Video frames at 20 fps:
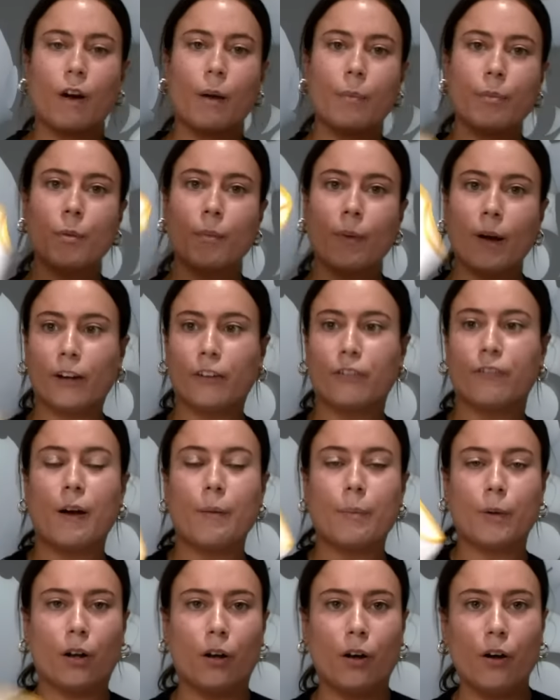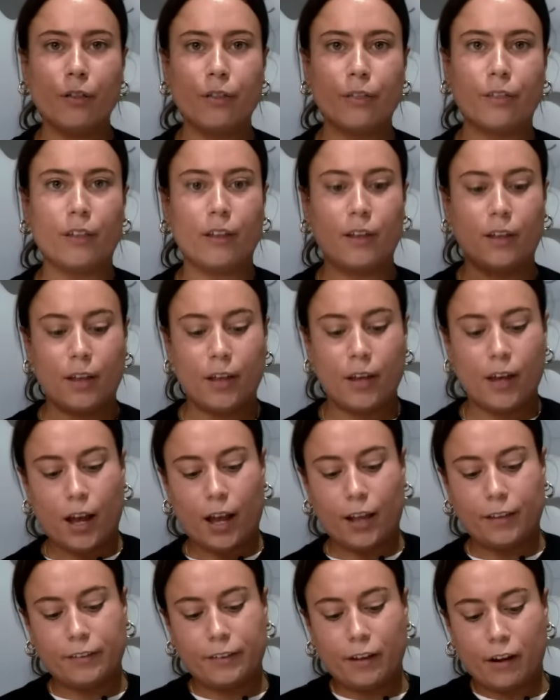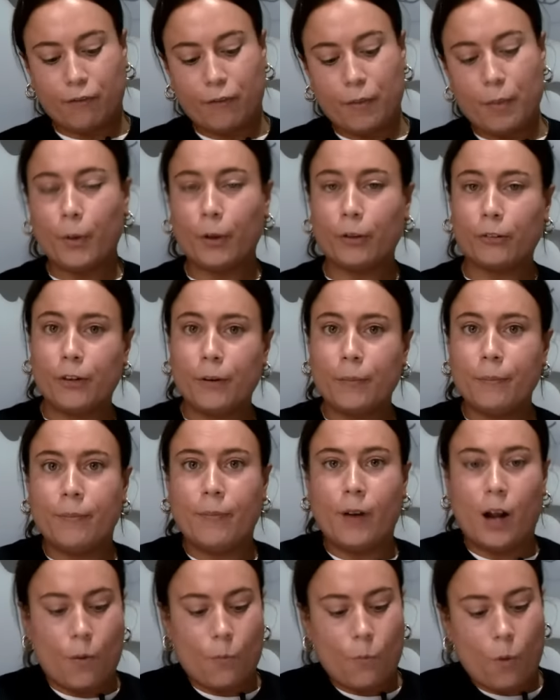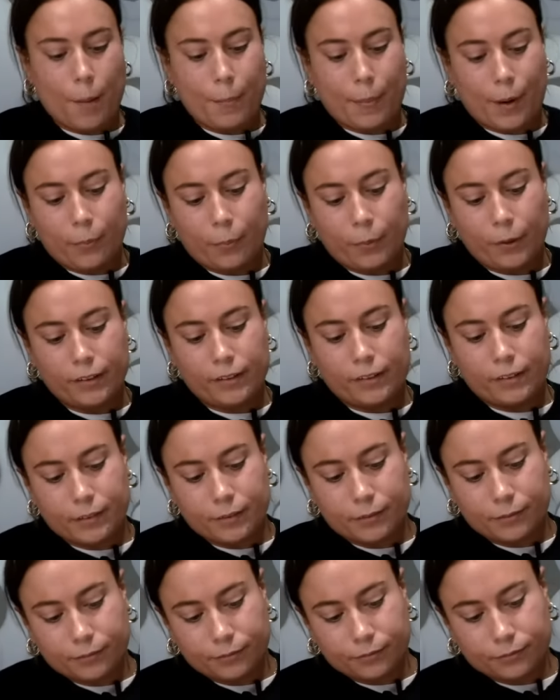grab your microfibre cloth and start from the bottom and wipe upwards.